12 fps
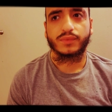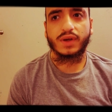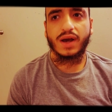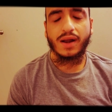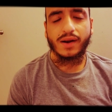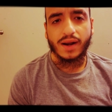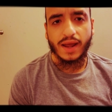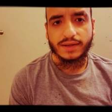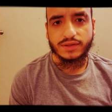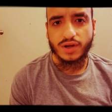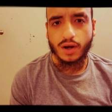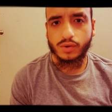kind of like
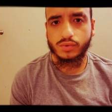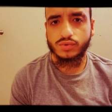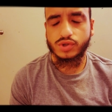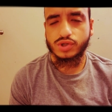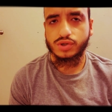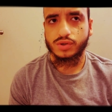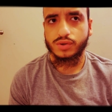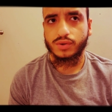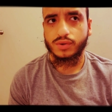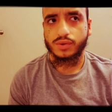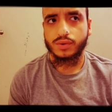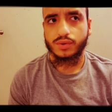tunnels,
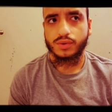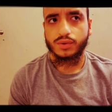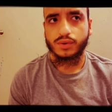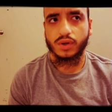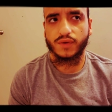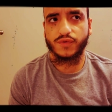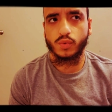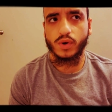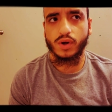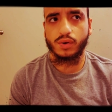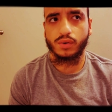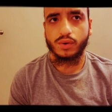if you
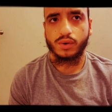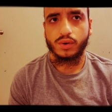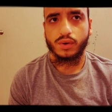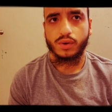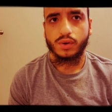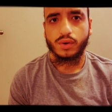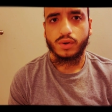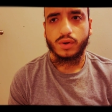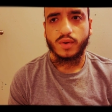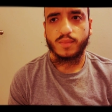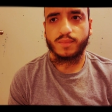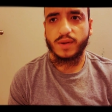will.
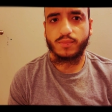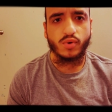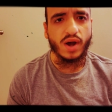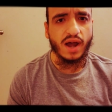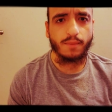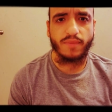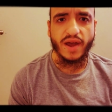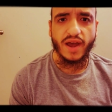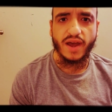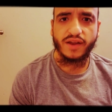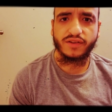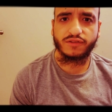People had
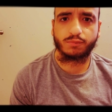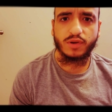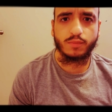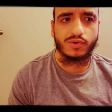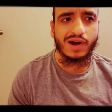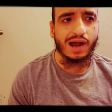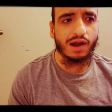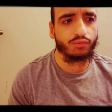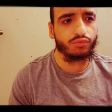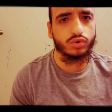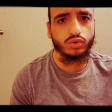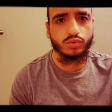beds, people had
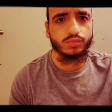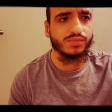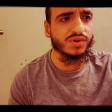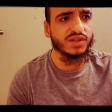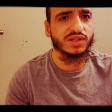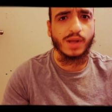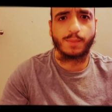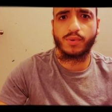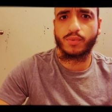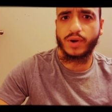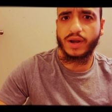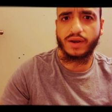rooms
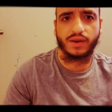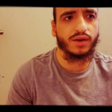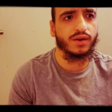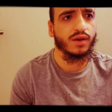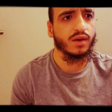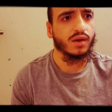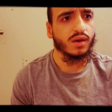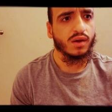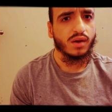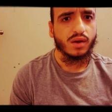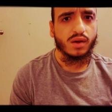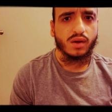separated,
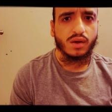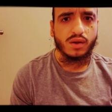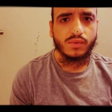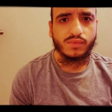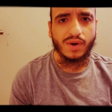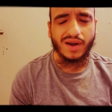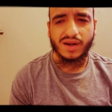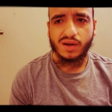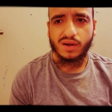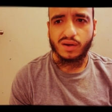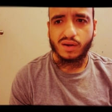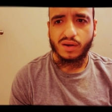right?
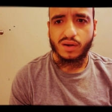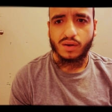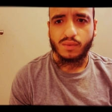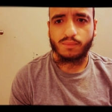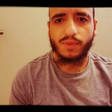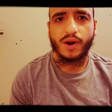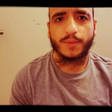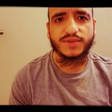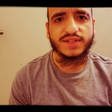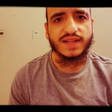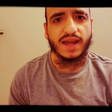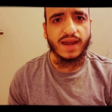But
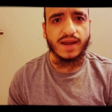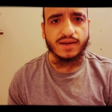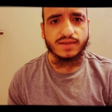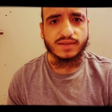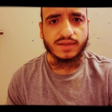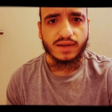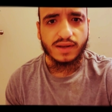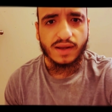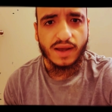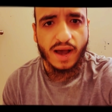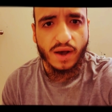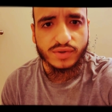upstairs,
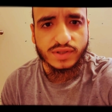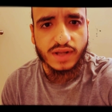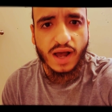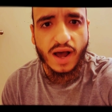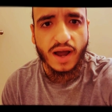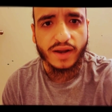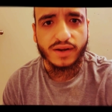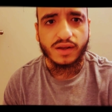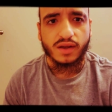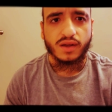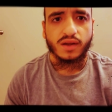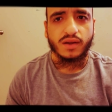outside,
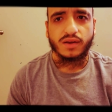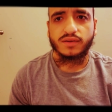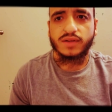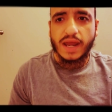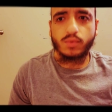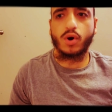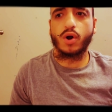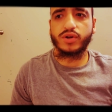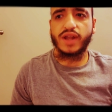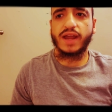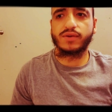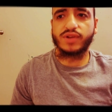they were
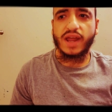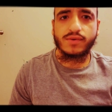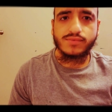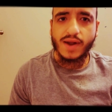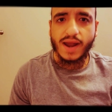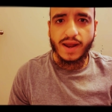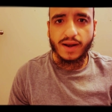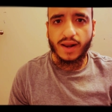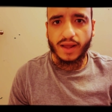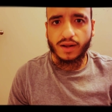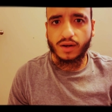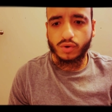they they ran
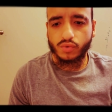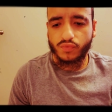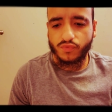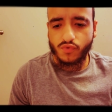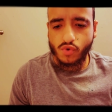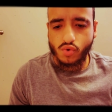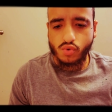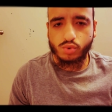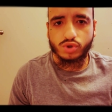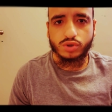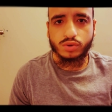like a little food